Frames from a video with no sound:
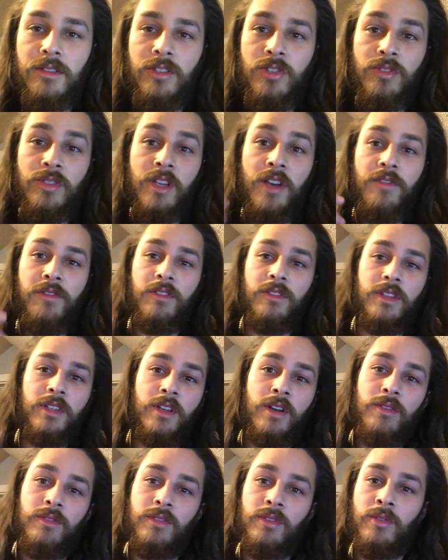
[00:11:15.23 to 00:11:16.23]
you definitely
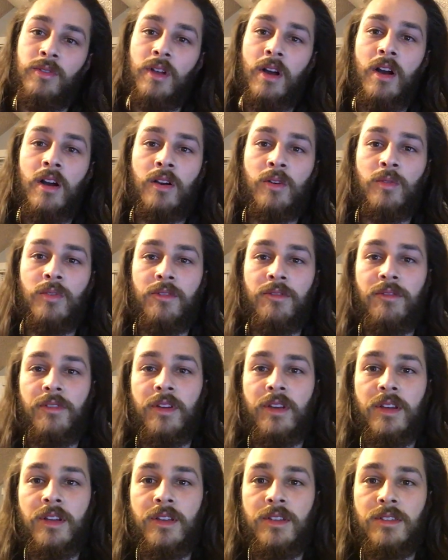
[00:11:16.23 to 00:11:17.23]
go through an awkward
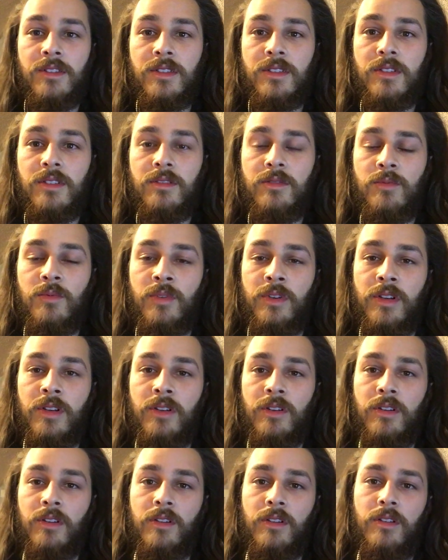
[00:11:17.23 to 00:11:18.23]
phase when
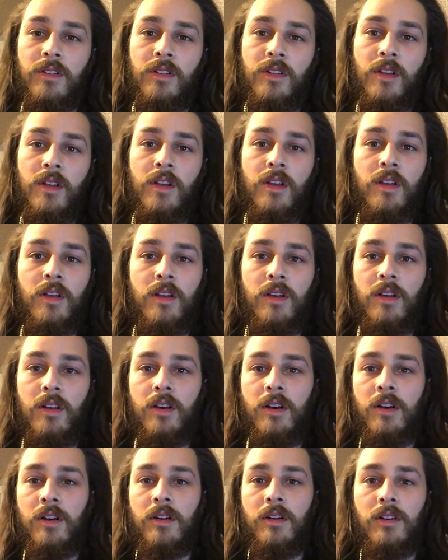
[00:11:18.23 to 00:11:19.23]
you're
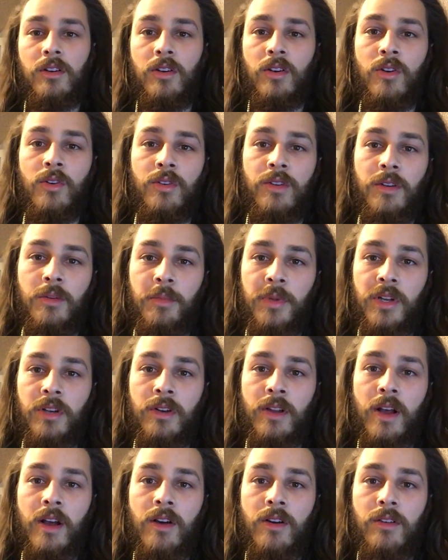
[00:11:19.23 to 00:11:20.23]
growing your
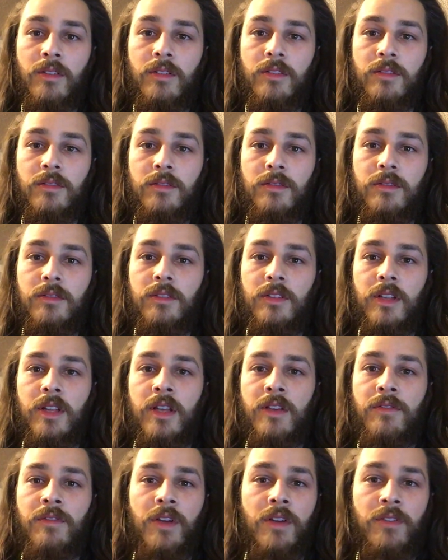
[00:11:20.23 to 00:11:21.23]
beard out.
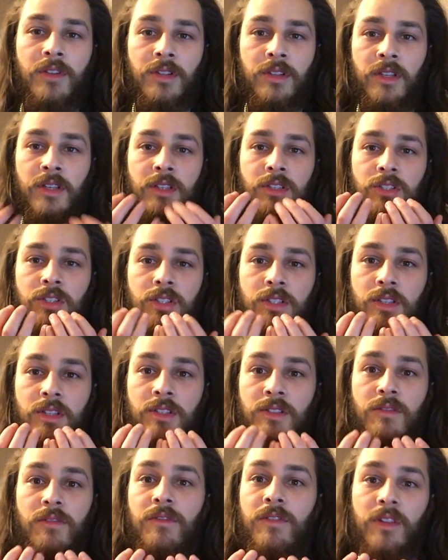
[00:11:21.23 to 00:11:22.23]
If everything just
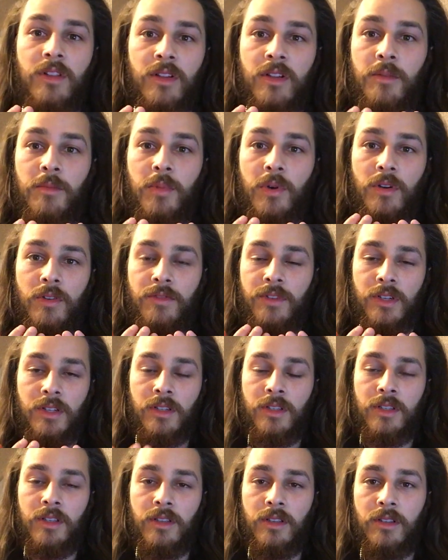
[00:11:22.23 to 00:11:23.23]
doesn't fill in
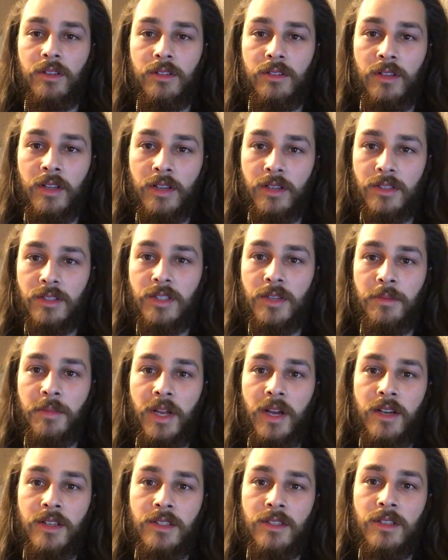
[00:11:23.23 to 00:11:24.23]
perfectly like some
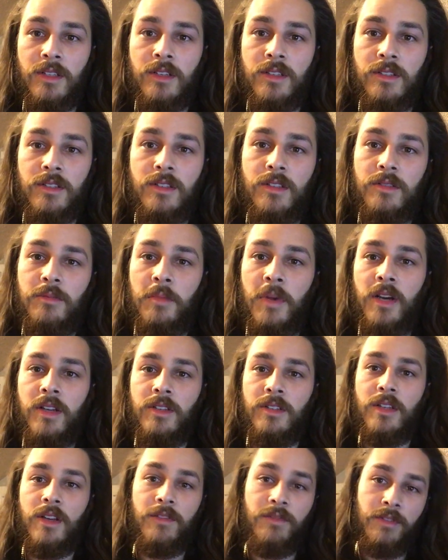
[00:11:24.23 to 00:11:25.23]
guys does,
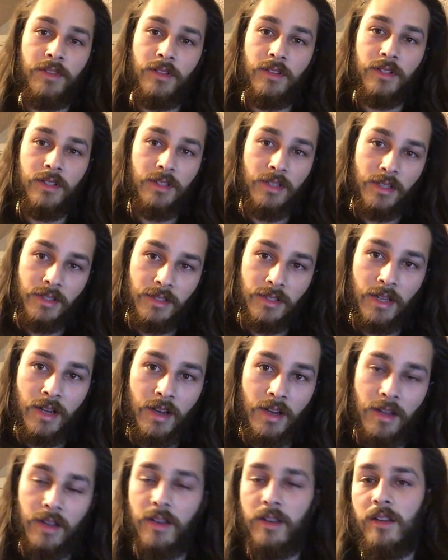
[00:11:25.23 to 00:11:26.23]
mine definitely does
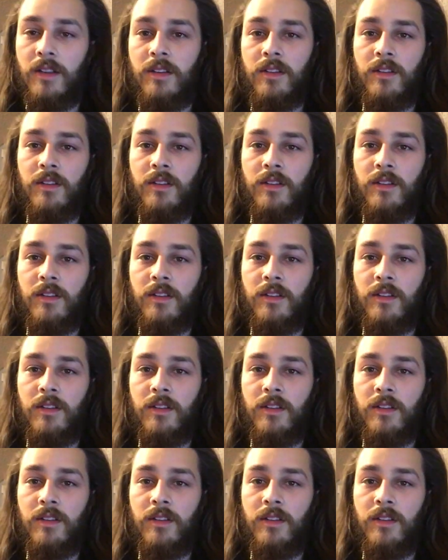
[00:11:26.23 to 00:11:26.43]
not.